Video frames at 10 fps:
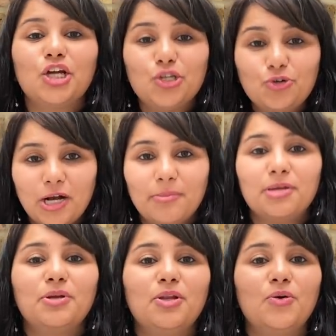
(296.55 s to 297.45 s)
do
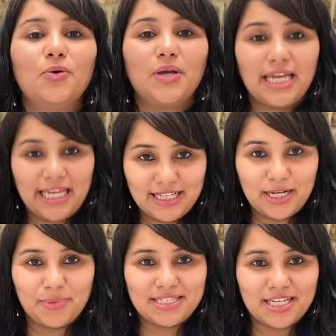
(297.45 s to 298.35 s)
comment below in the
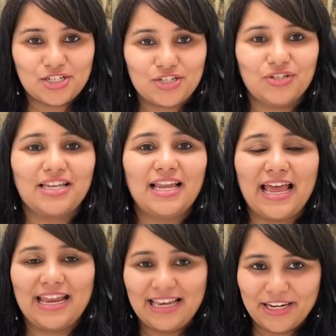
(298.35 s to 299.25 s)
comment section
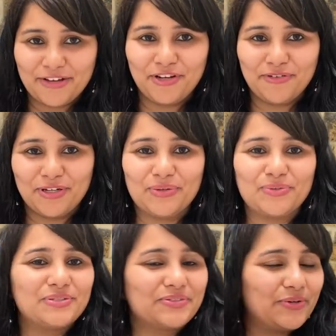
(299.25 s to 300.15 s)
and let everyone know,
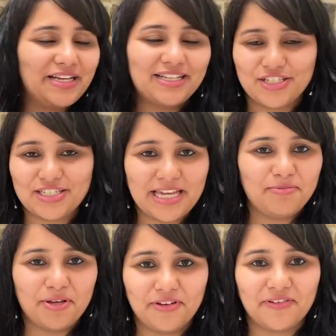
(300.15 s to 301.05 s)
so it'll just help
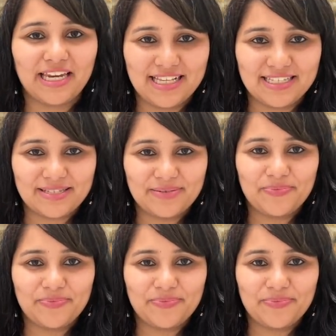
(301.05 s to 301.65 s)
everyone else.